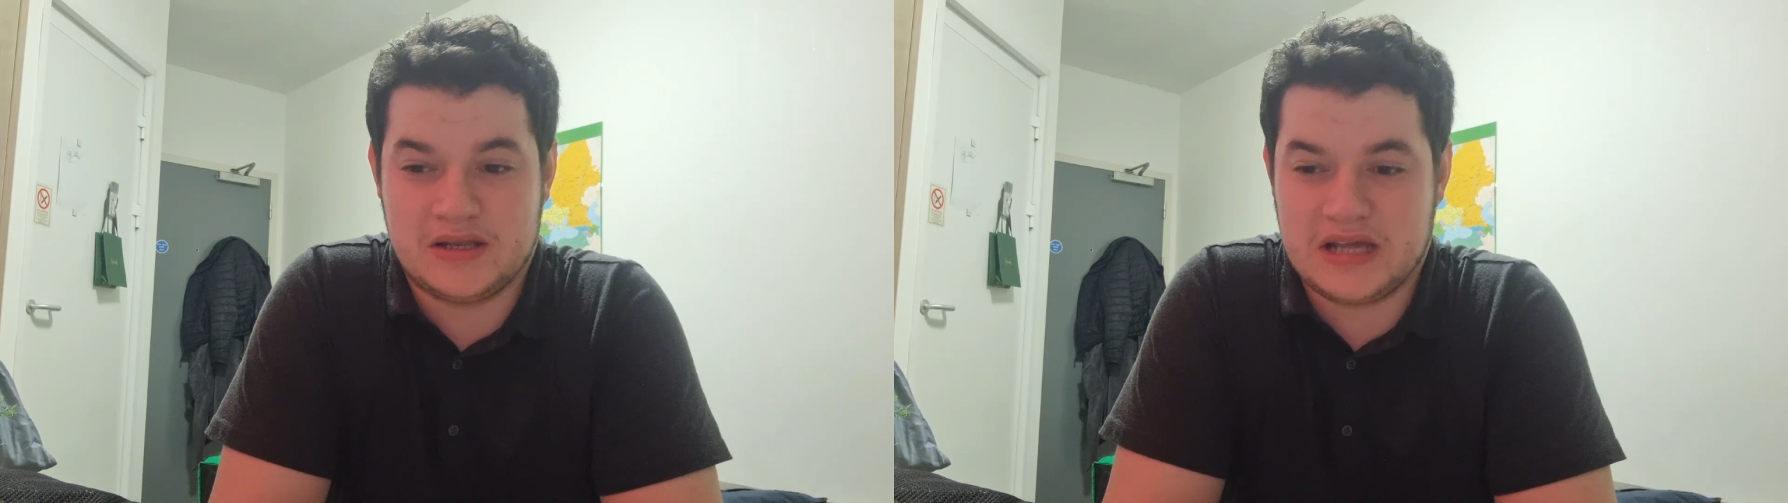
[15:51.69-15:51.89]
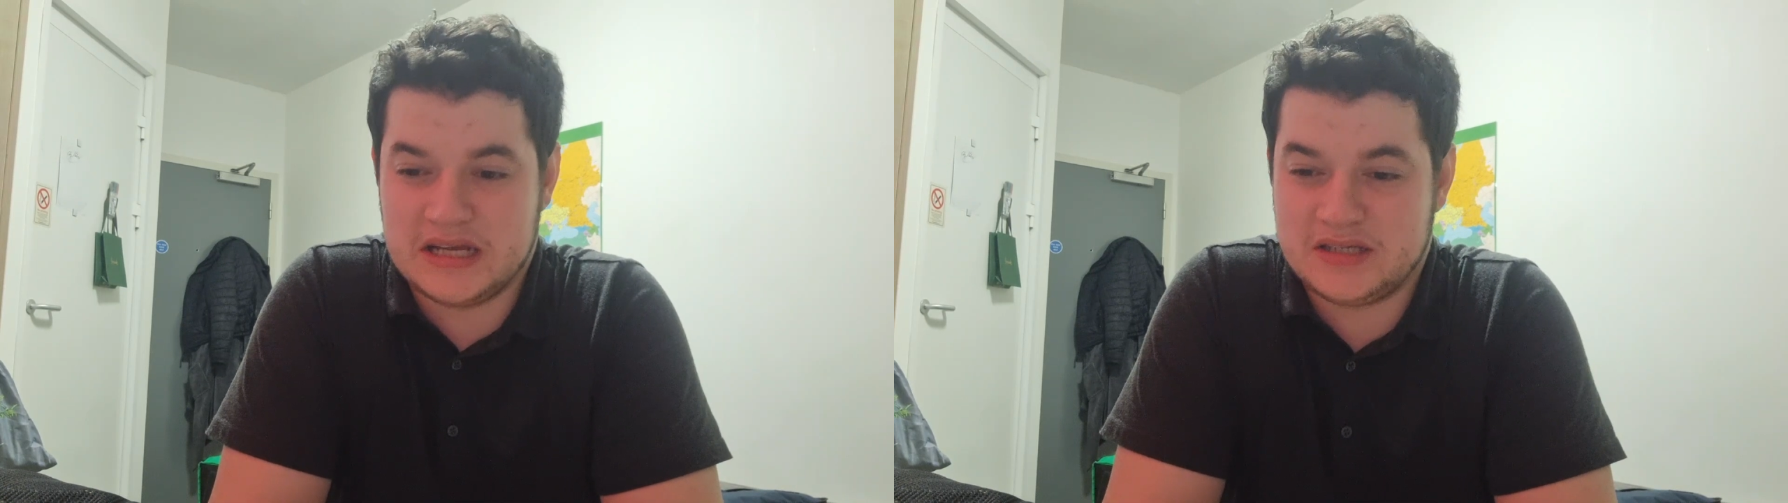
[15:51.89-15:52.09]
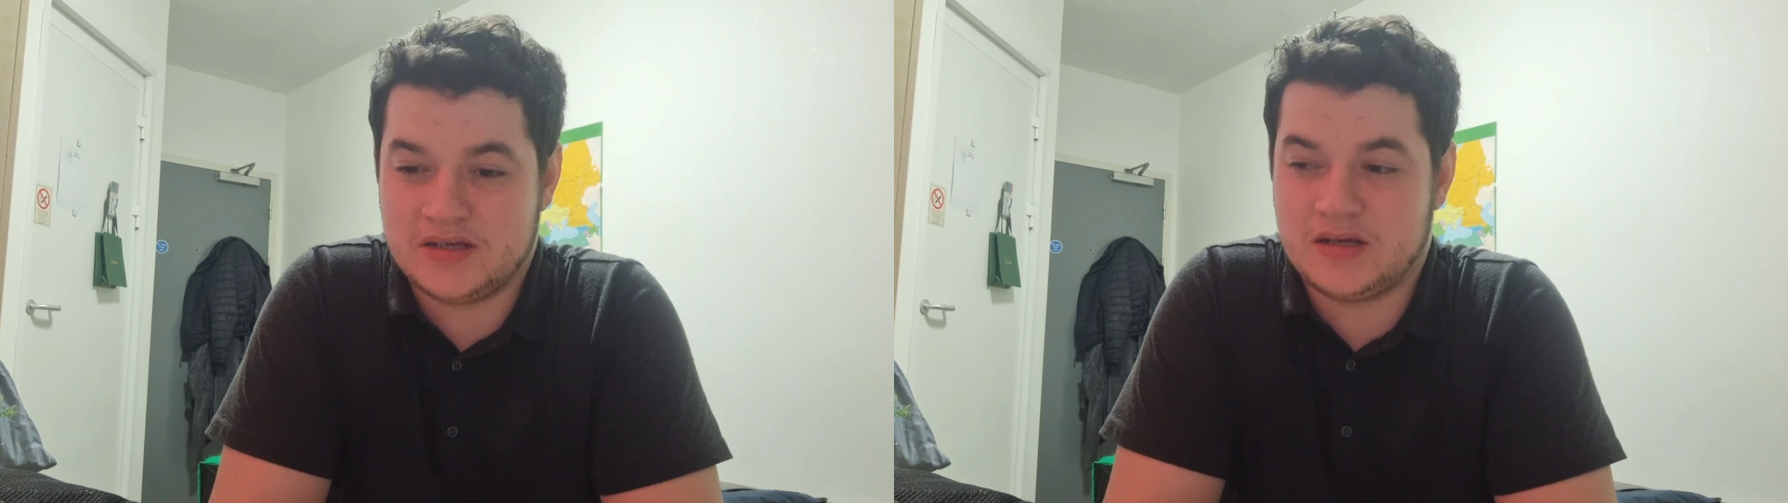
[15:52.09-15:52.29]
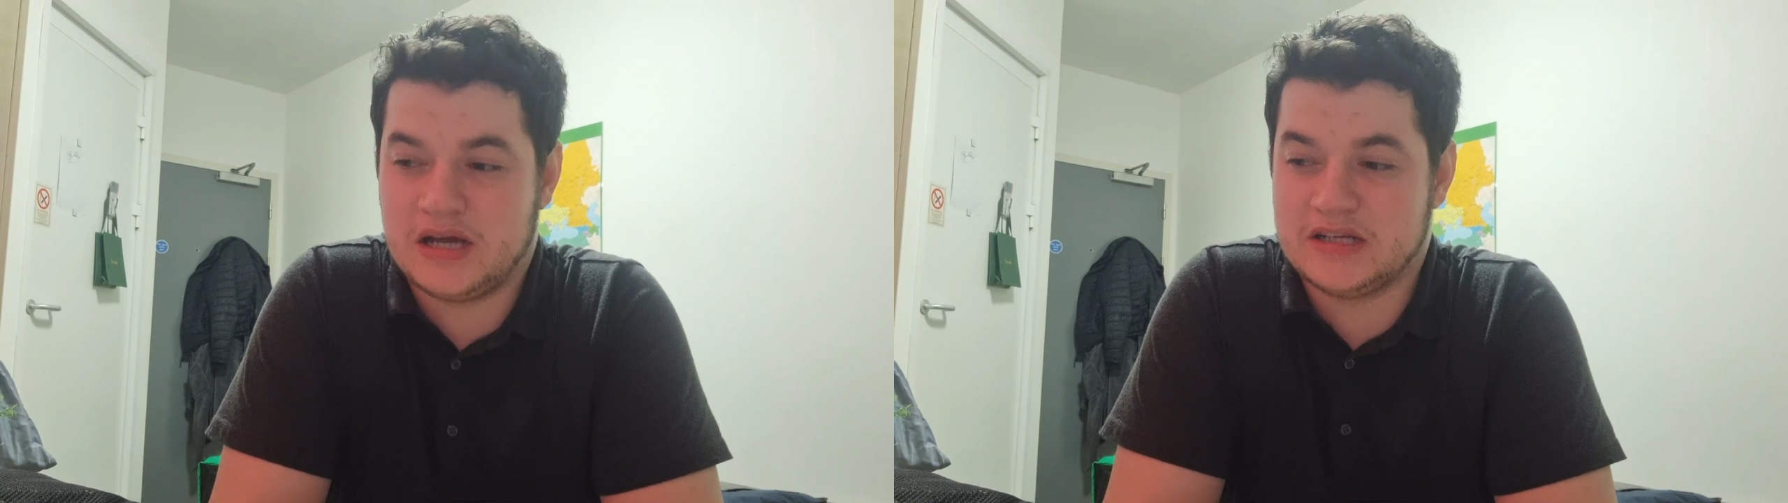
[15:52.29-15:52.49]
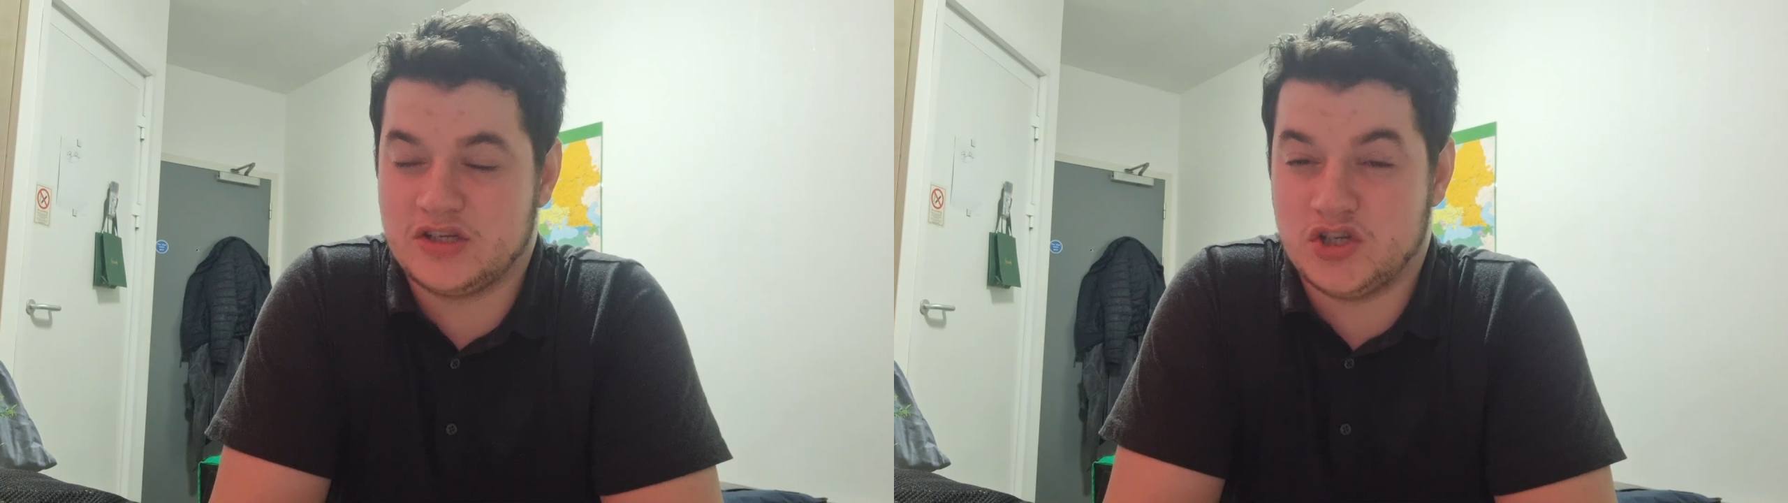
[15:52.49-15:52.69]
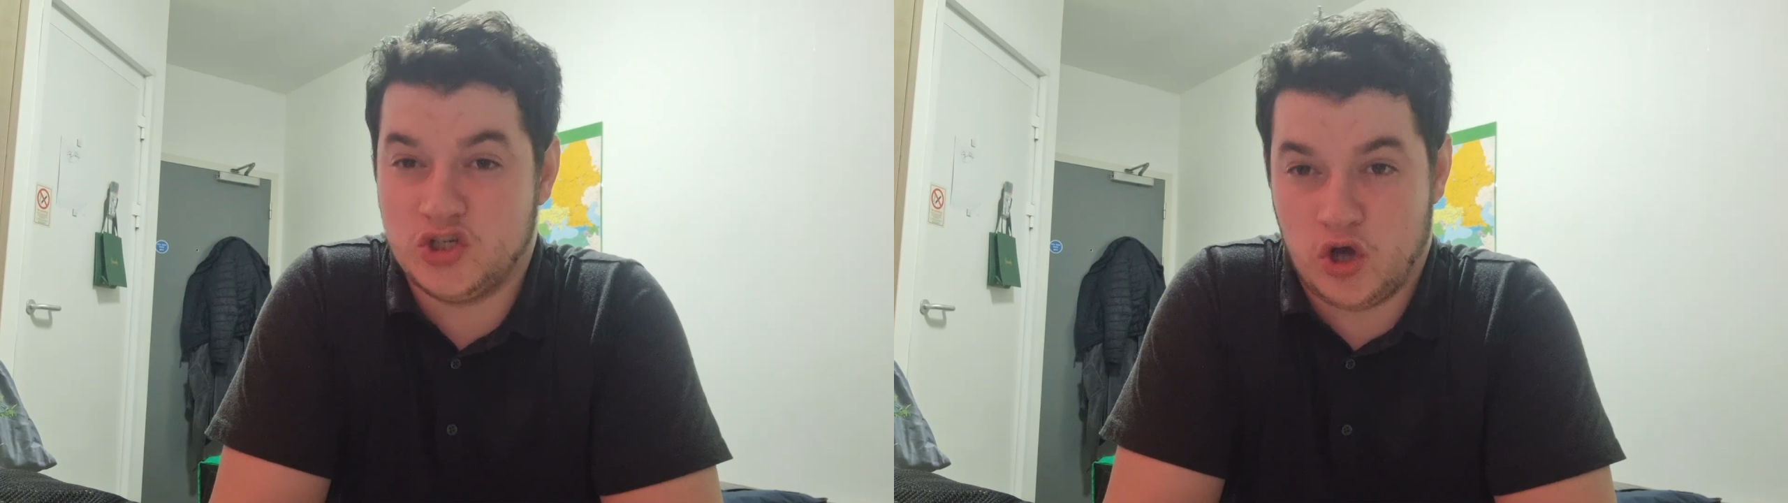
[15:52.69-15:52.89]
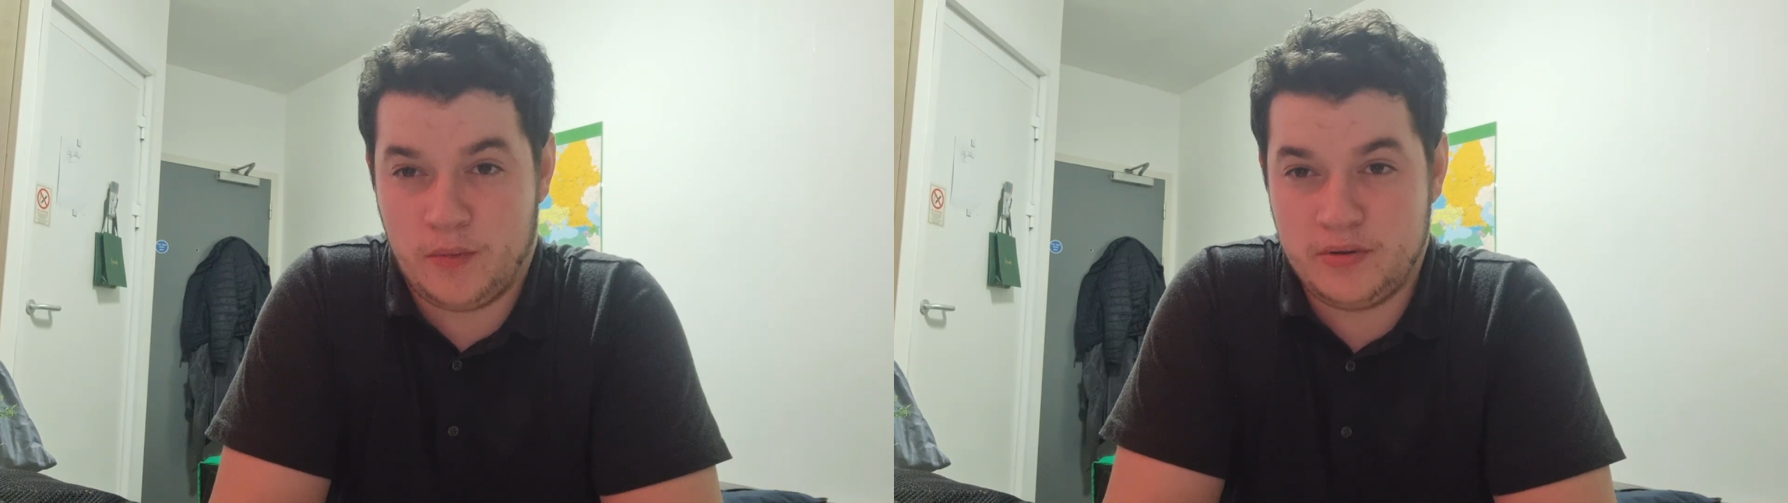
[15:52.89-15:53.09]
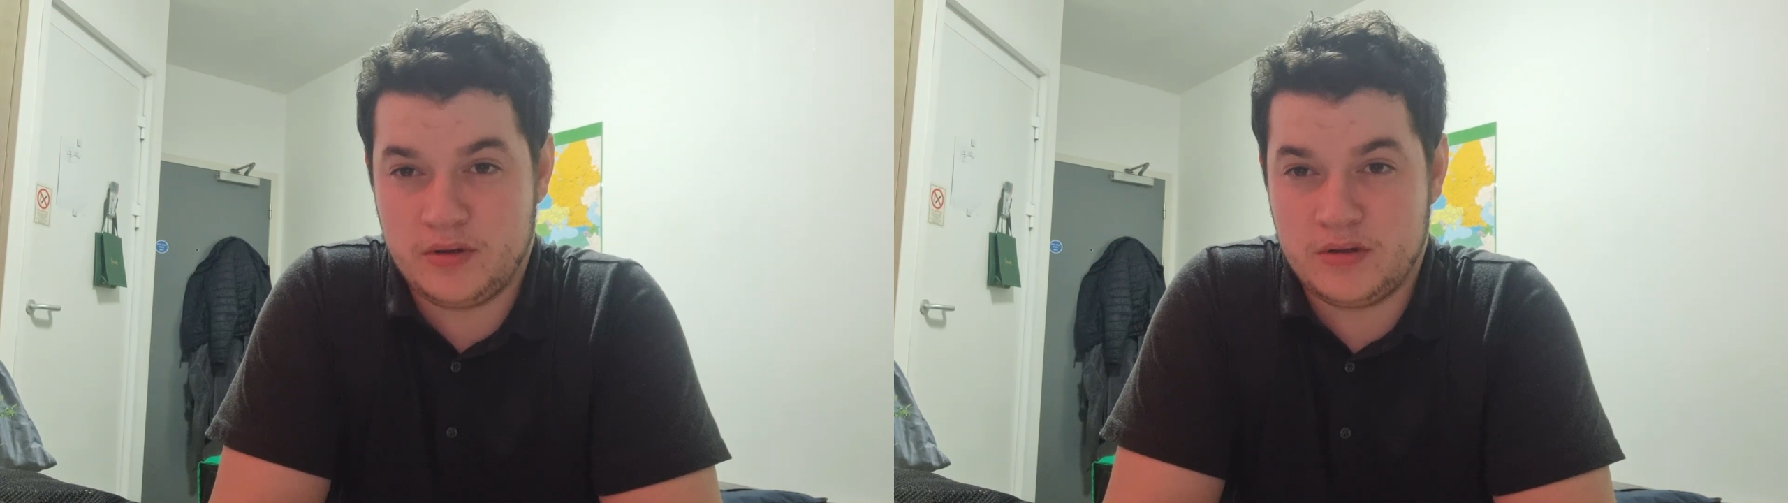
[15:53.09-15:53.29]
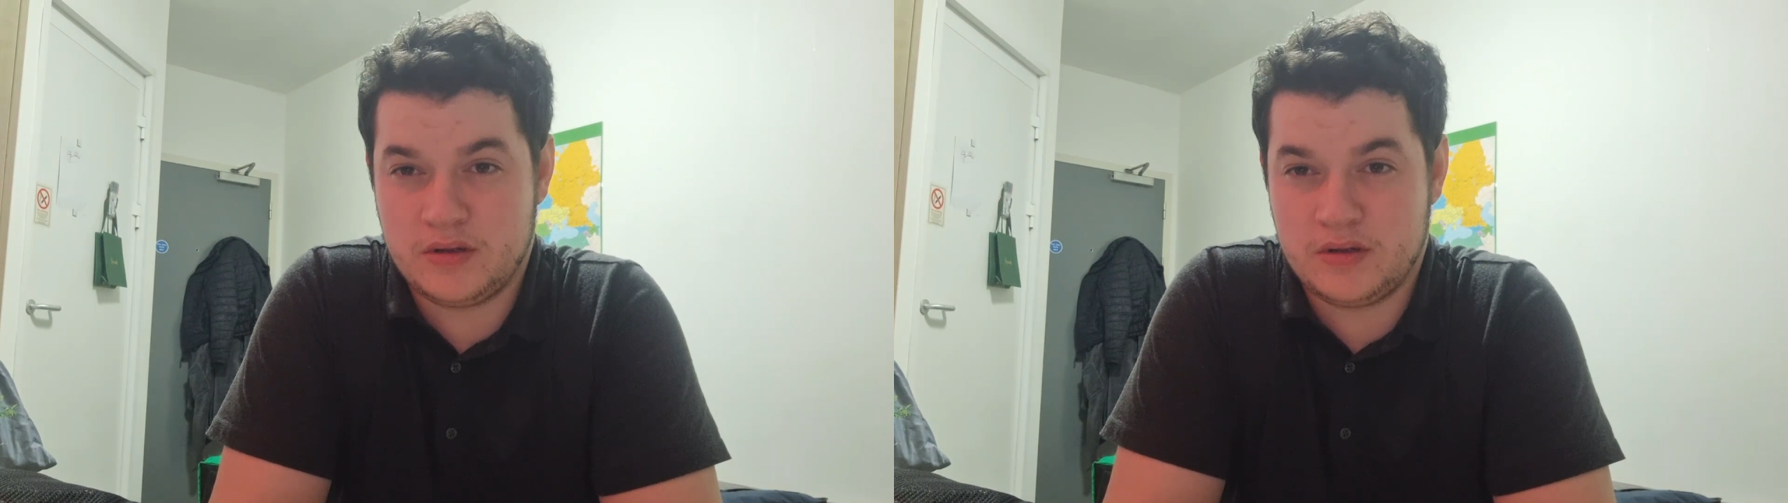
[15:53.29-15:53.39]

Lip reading: this, as a job,